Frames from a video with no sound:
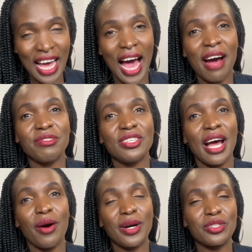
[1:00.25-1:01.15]
I
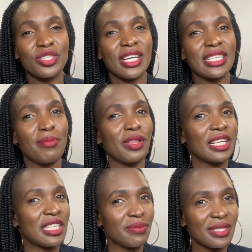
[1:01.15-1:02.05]
want to share some of the
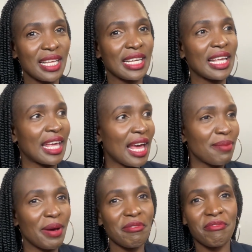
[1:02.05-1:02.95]
tips that, again,
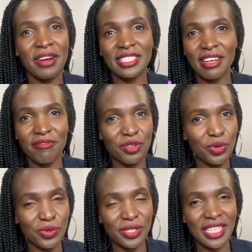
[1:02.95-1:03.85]
my friends have
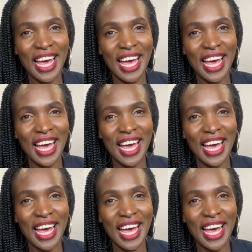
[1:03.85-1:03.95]
used,